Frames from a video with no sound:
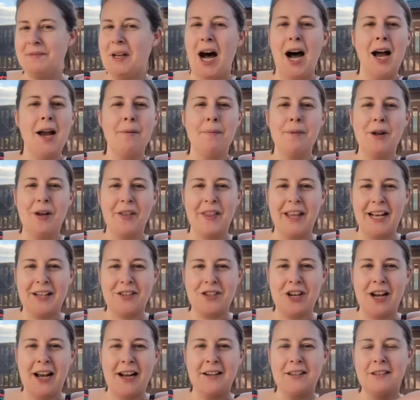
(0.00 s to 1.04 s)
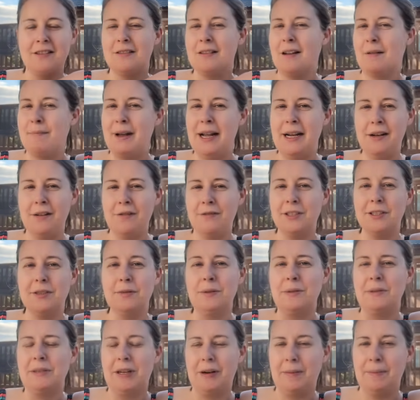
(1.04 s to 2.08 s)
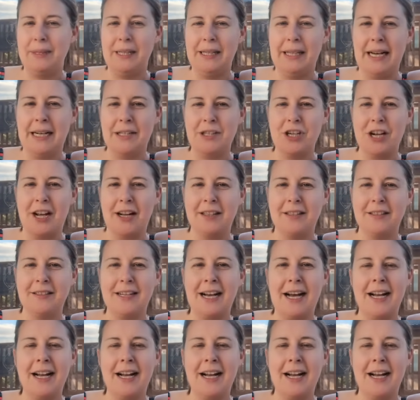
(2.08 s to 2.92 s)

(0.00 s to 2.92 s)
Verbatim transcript: I'm not that channel, and many of you will not be that channel,